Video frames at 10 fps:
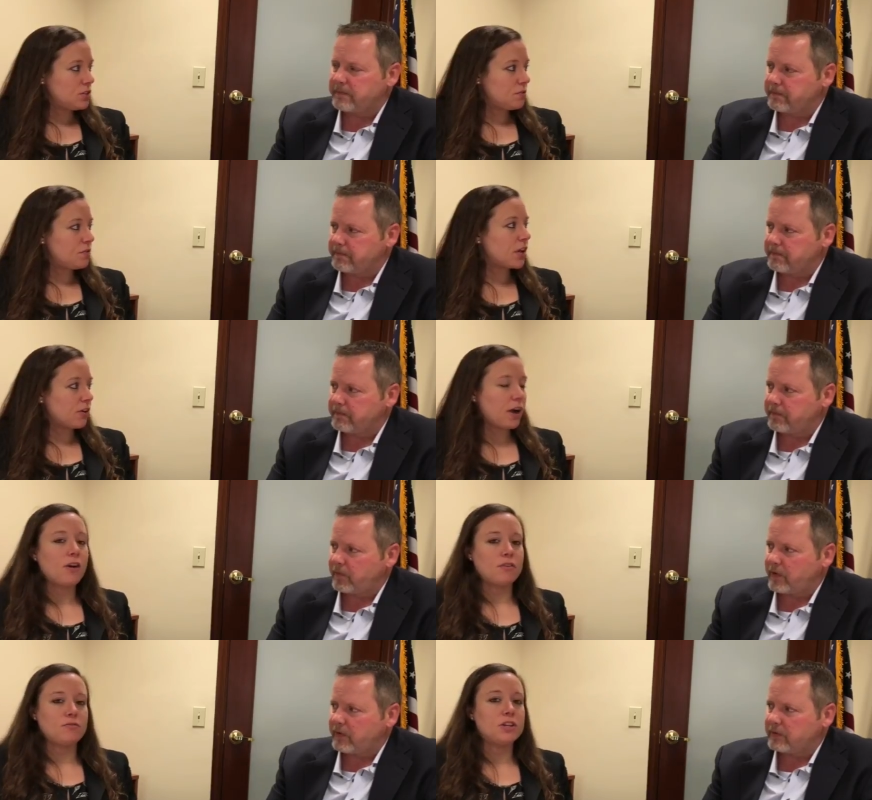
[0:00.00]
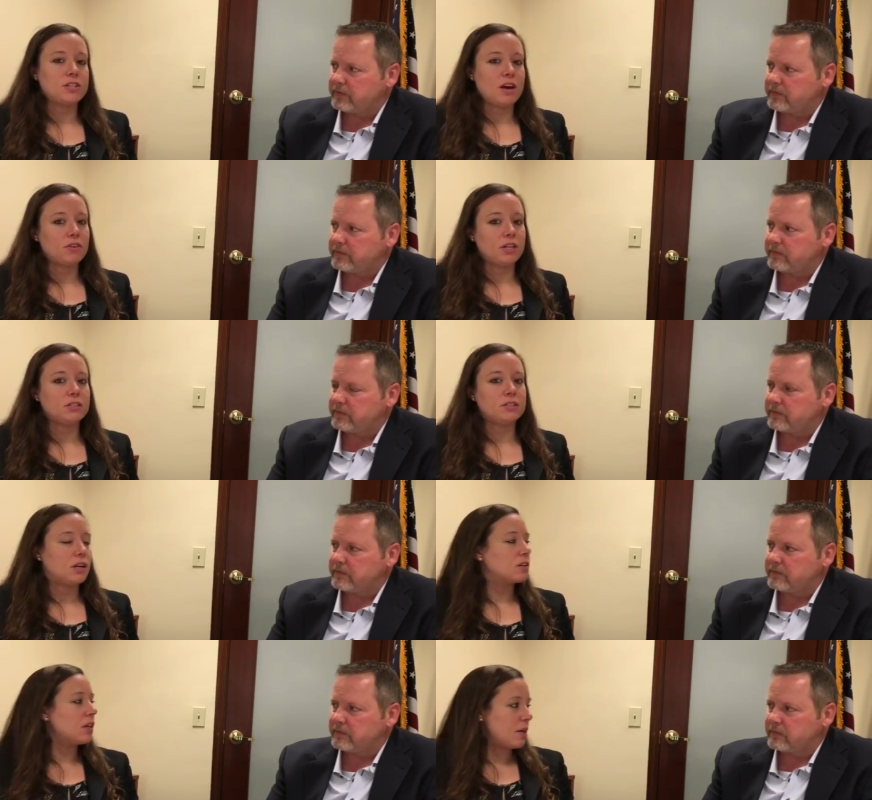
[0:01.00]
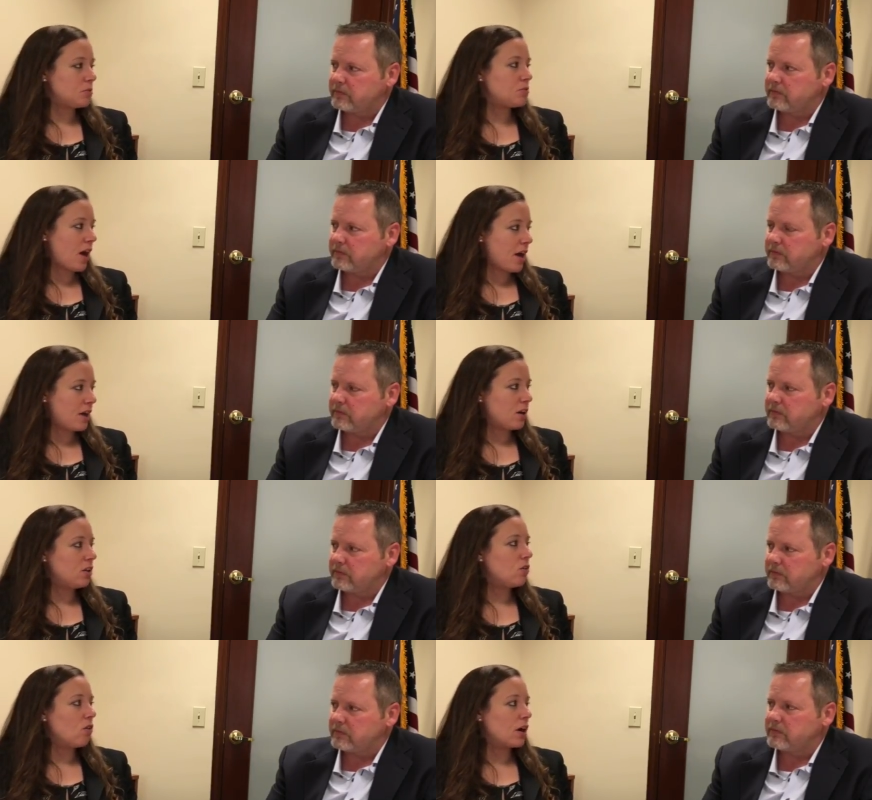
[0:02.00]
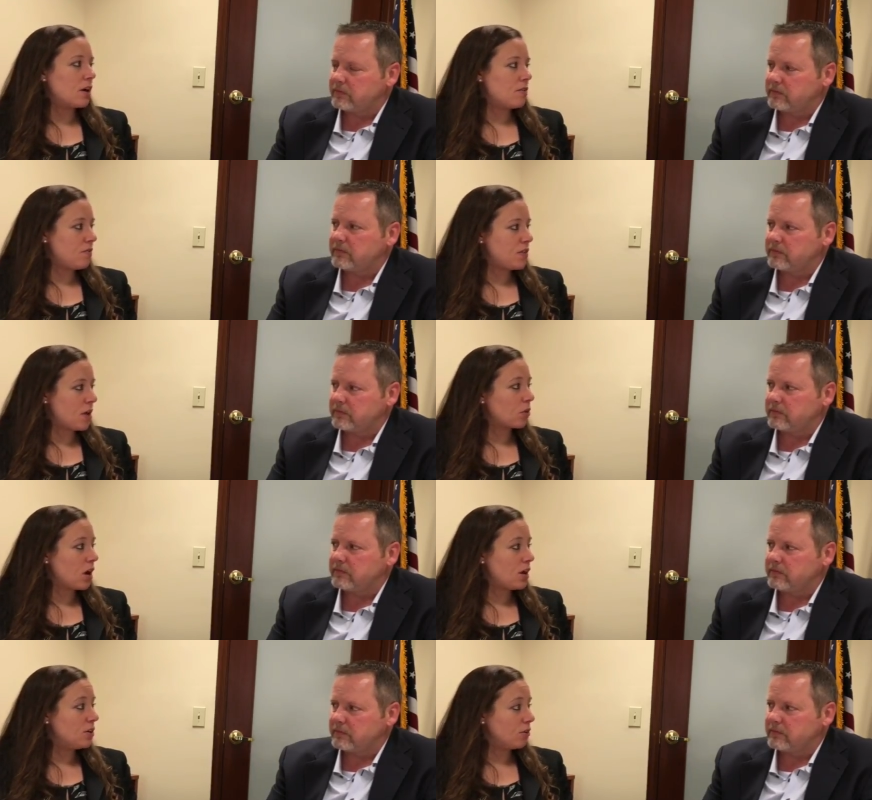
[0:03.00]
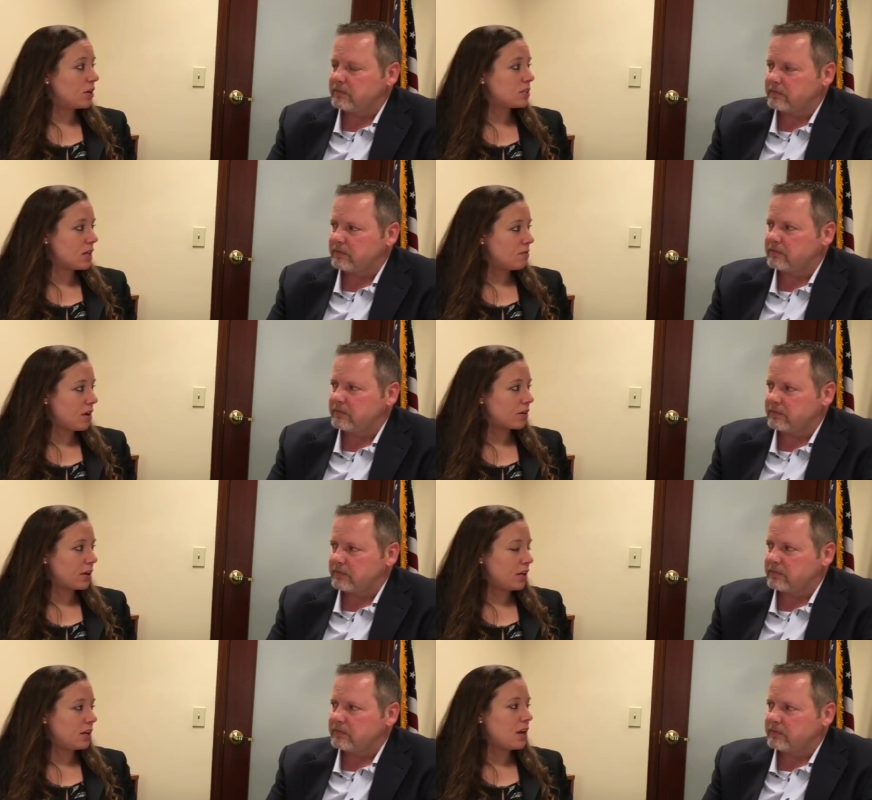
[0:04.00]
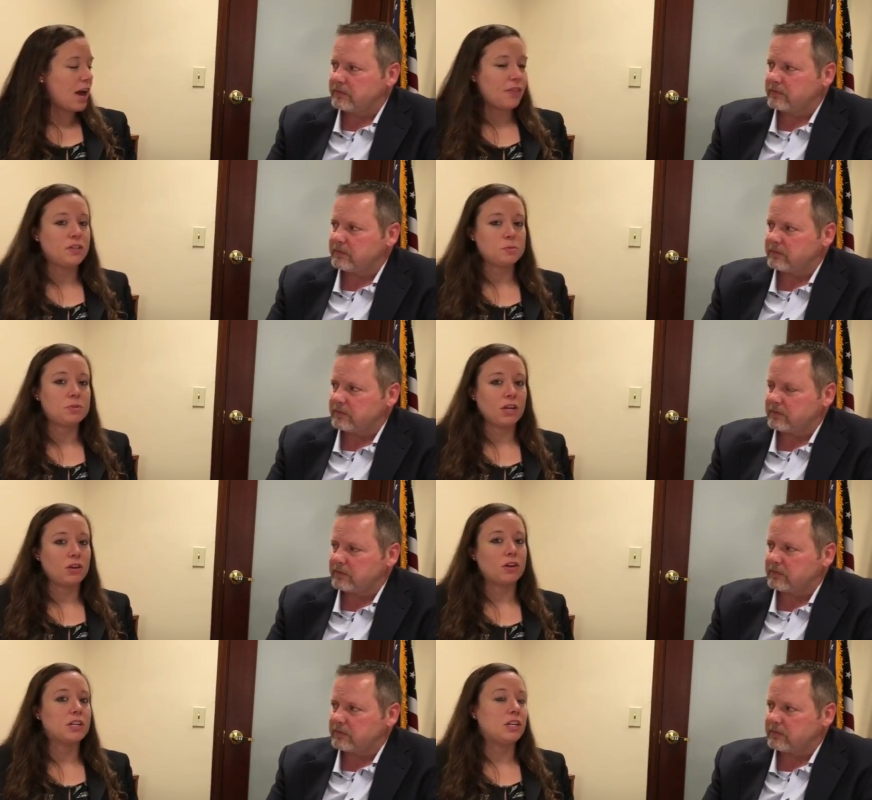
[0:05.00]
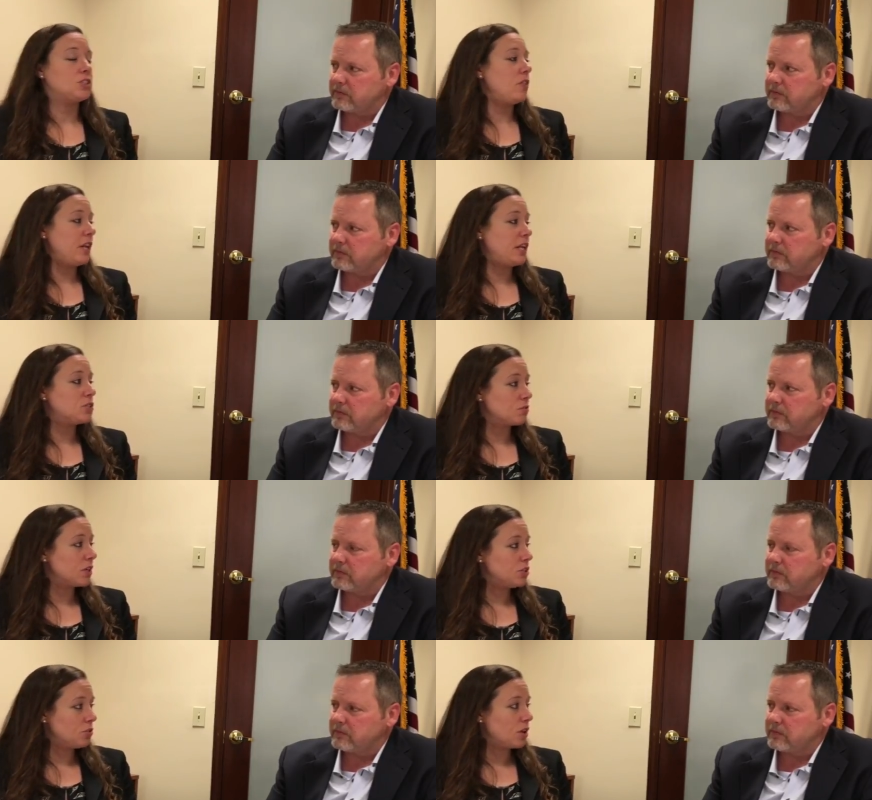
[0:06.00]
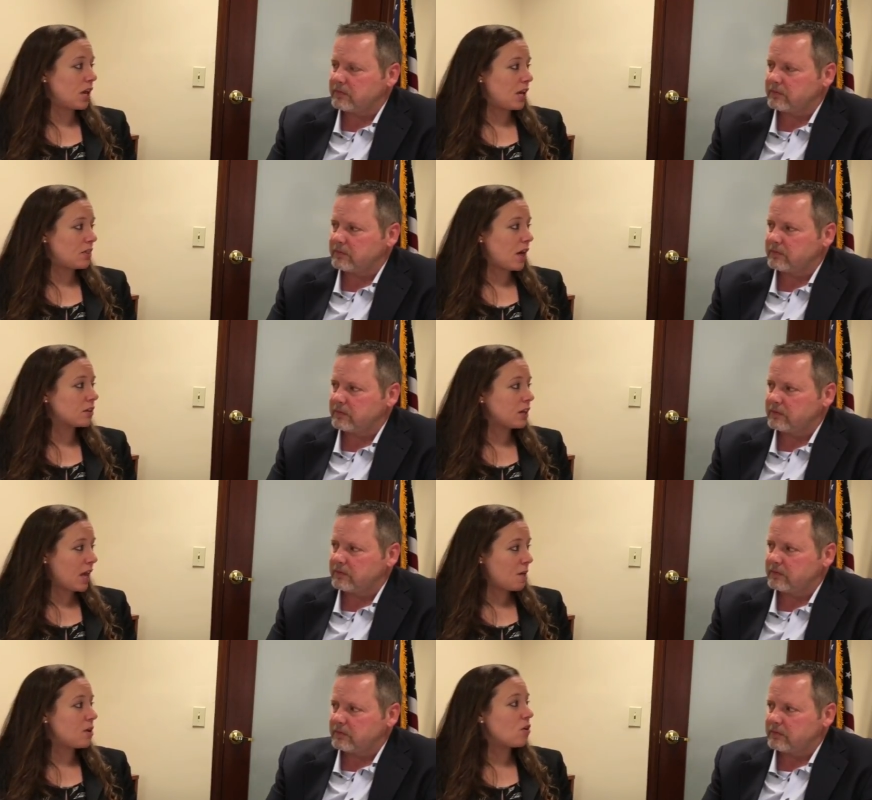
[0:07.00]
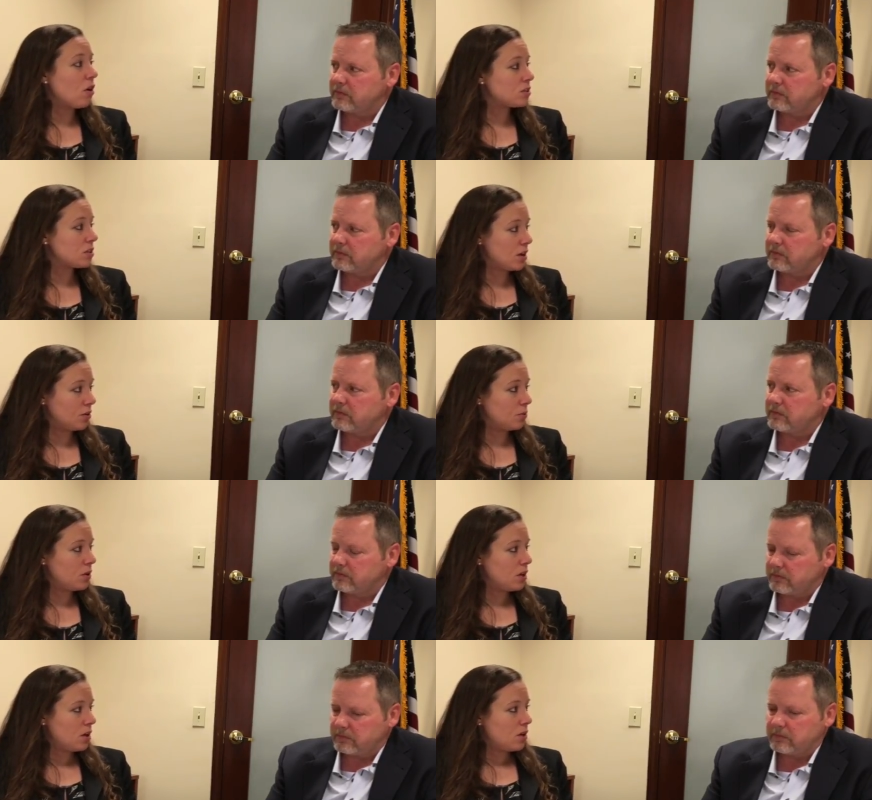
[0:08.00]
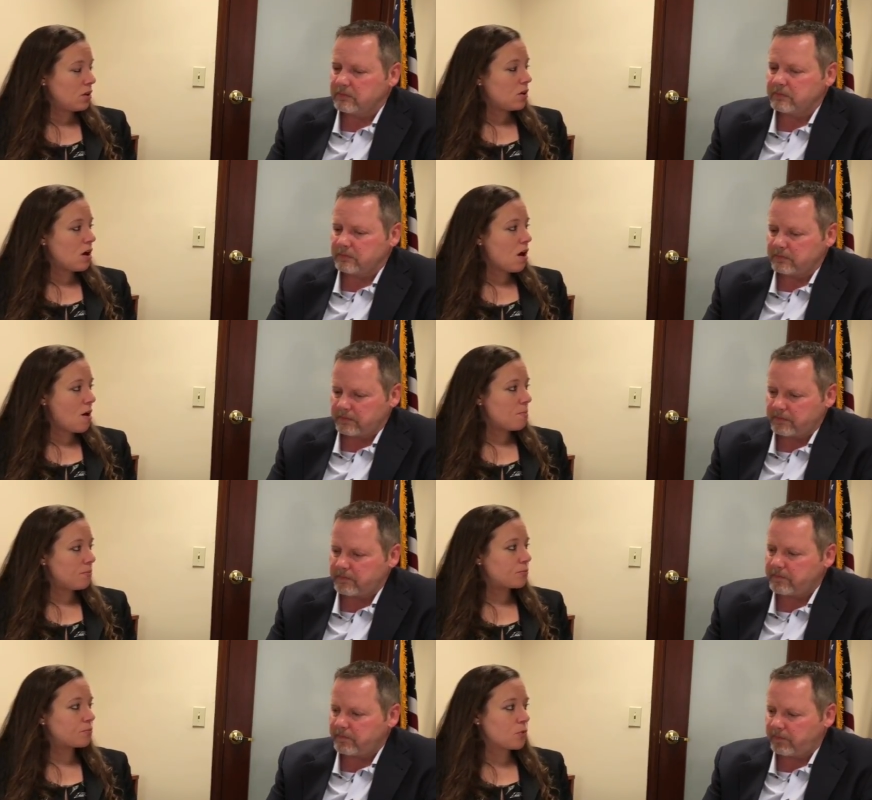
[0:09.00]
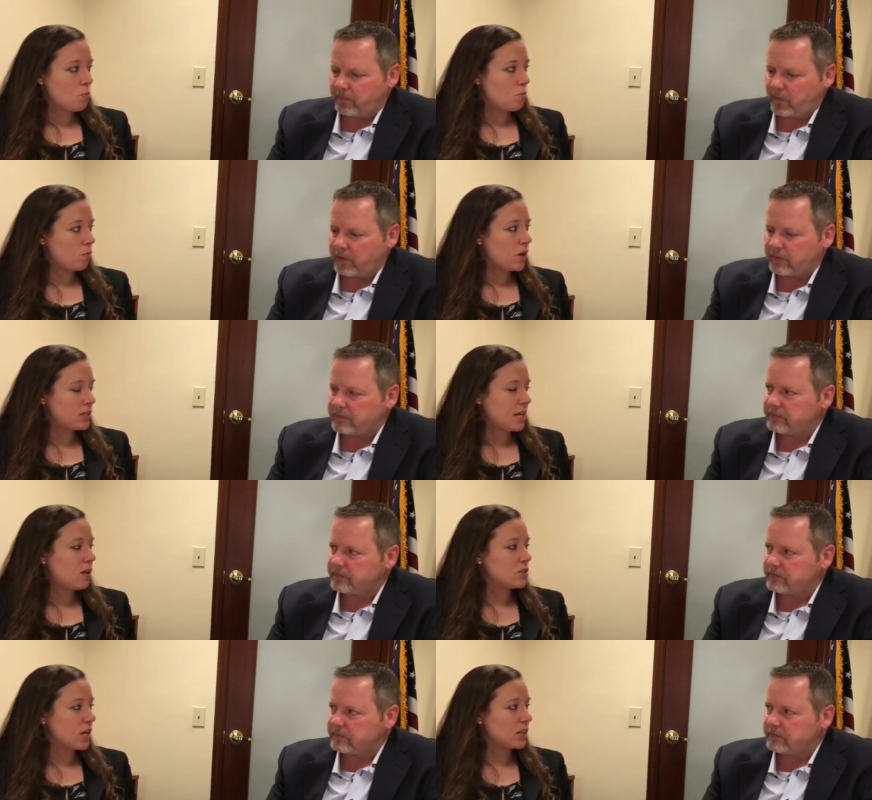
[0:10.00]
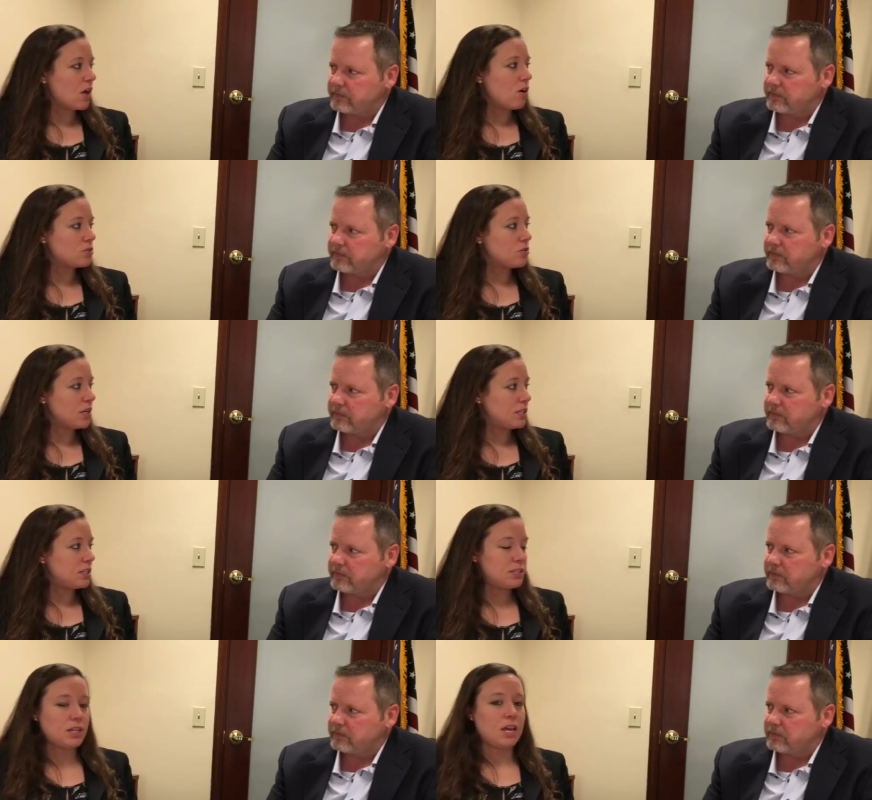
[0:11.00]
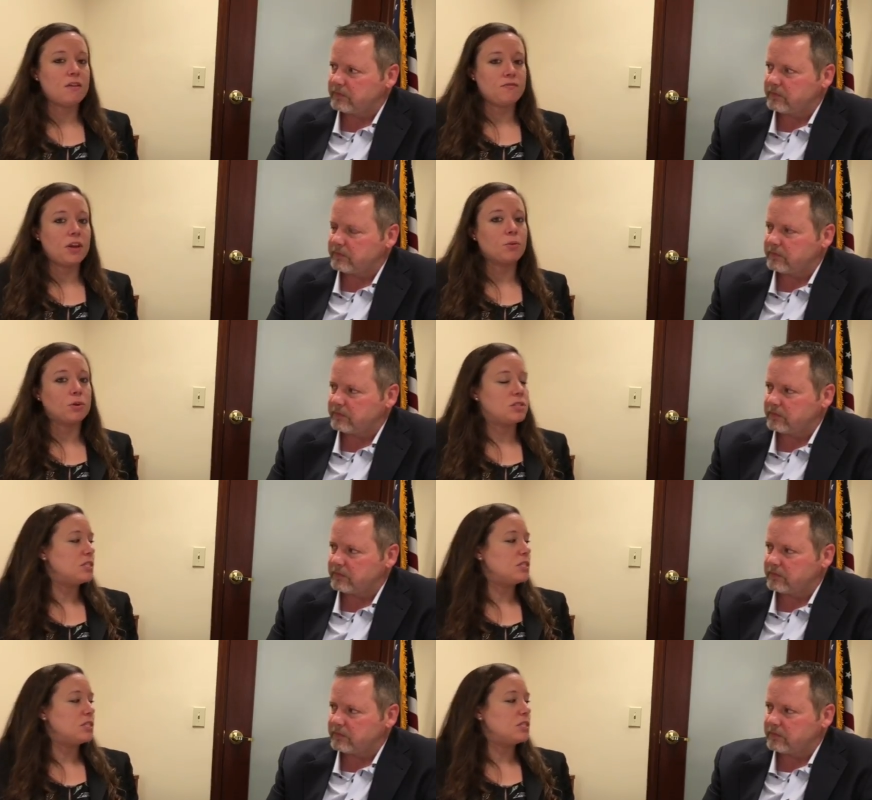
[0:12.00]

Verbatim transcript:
Speaker 1: to figure out if there's evidence in a claims file or if they were on notice that a veteran had this particular condition. They need to re-adjudicate that claim. And also, mm-hmm. um, from what it sounds like, they also need to see if there was the